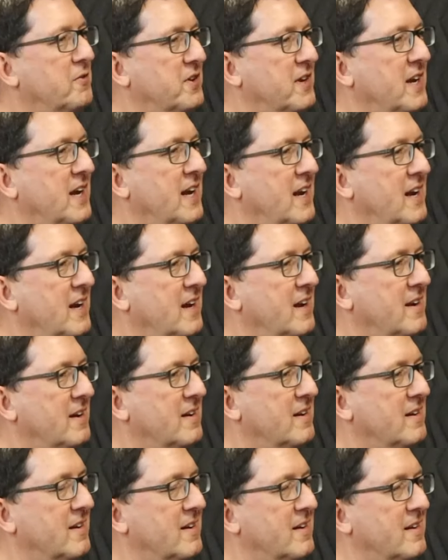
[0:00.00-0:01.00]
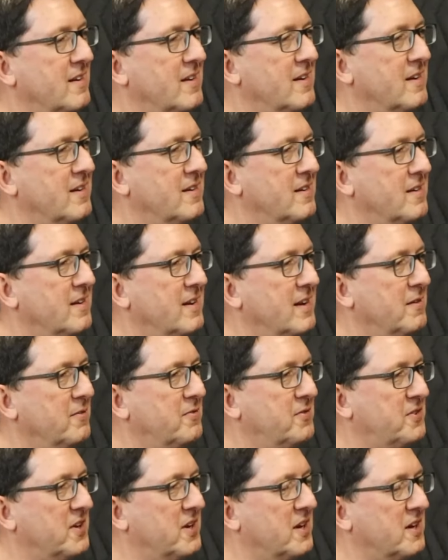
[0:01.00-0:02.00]
E and uh, E
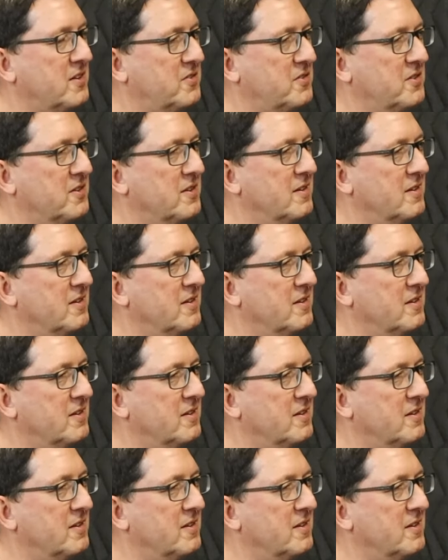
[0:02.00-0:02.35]
six and